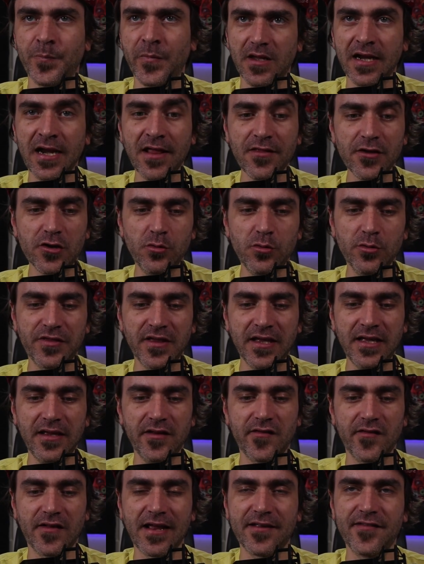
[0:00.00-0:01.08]
Another cool thing
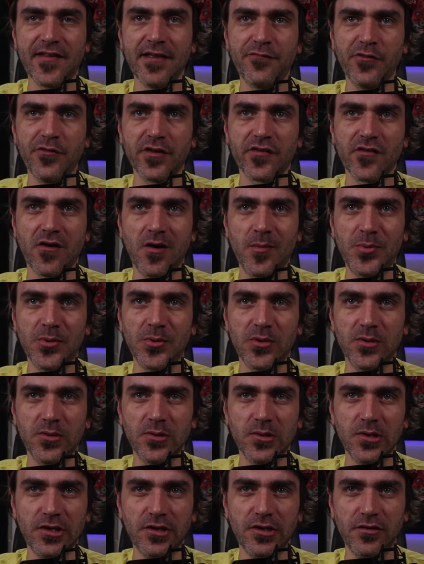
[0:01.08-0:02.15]
is, like, say for
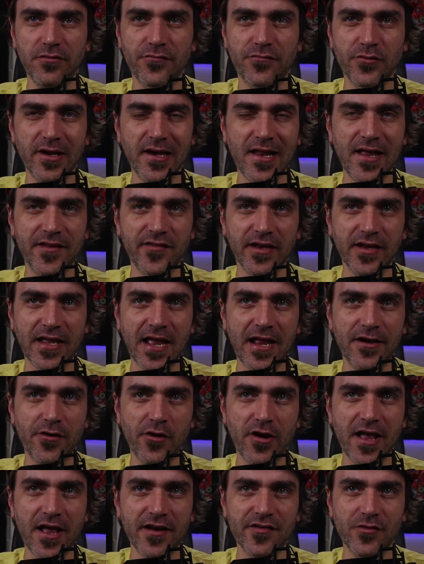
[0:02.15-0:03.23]
example, you've realized, okay, I
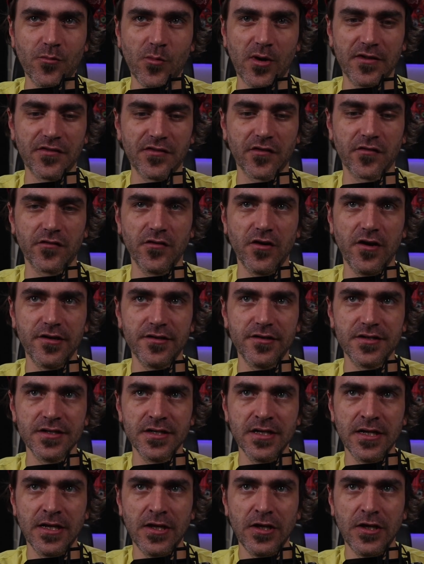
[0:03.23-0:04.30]
don't actually want this note.
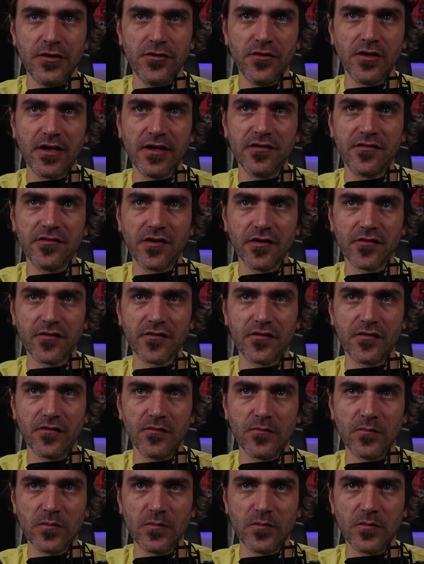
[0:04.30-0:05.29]
You can just